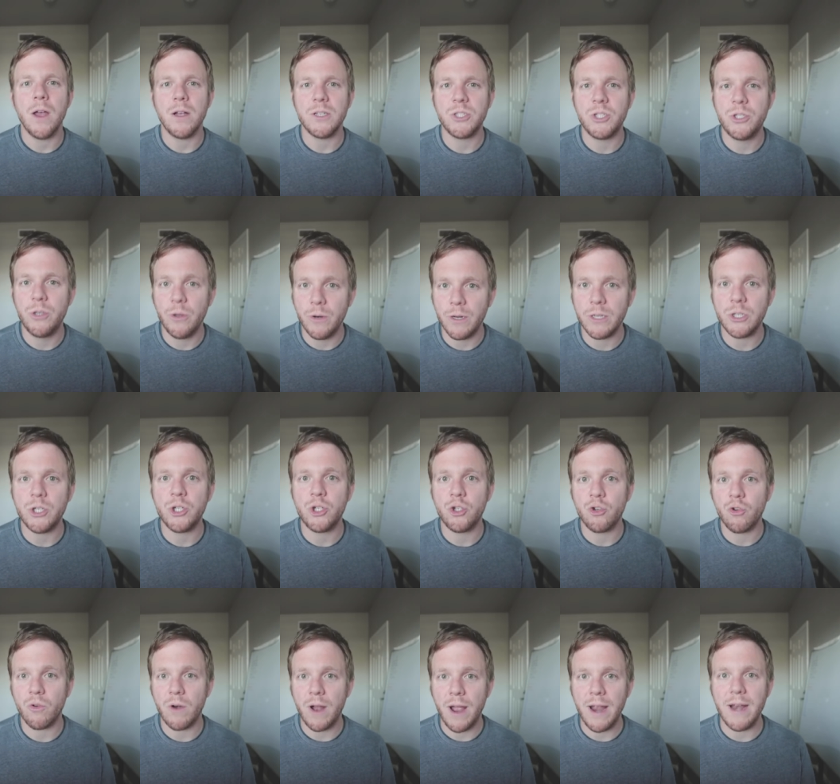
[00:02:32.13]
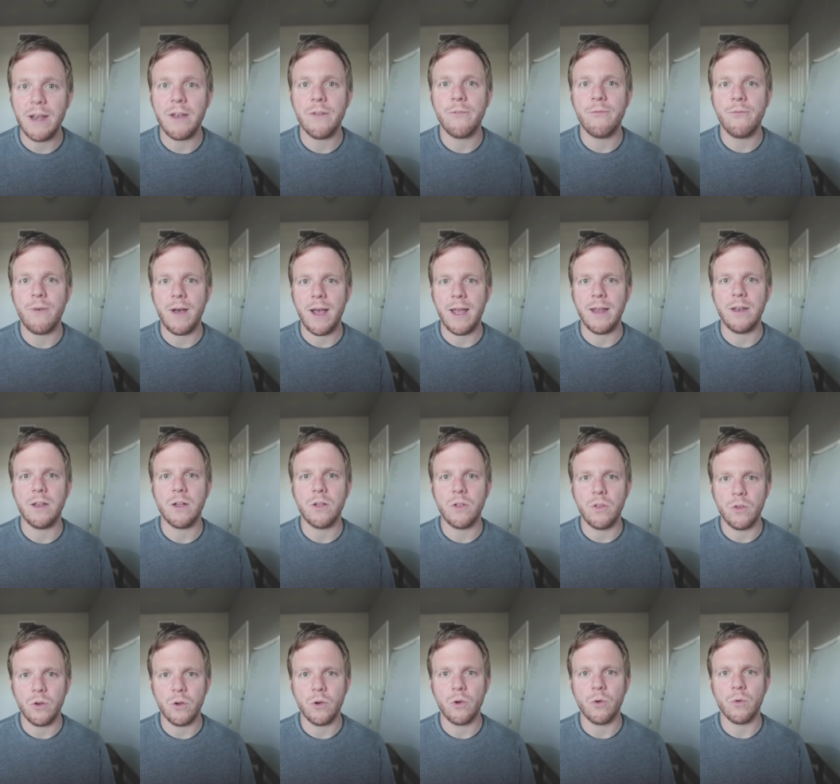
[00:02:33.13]
Students trying to find a
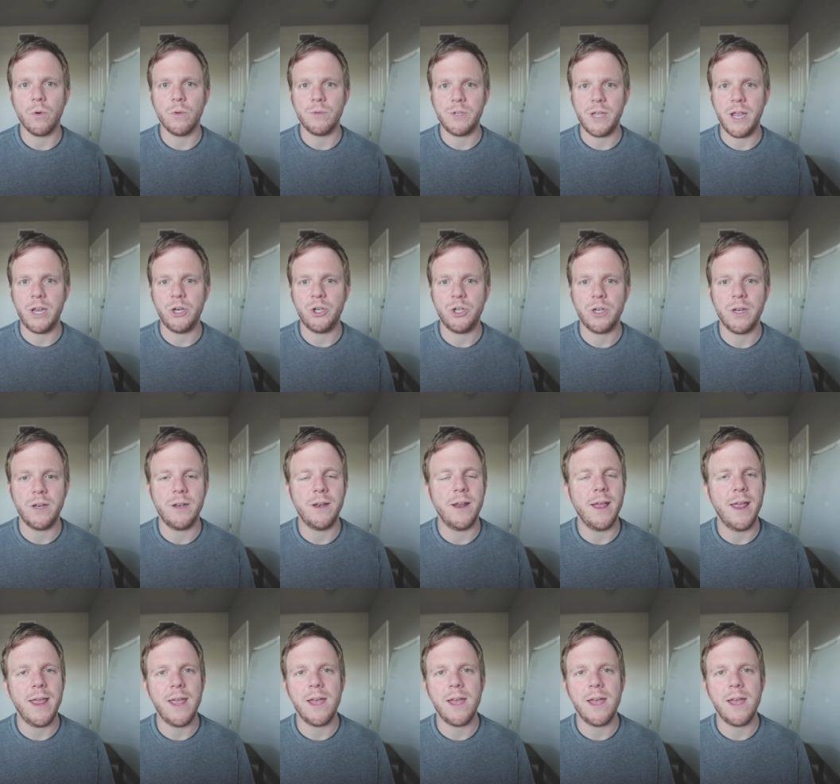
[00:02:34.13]
clinical rotation.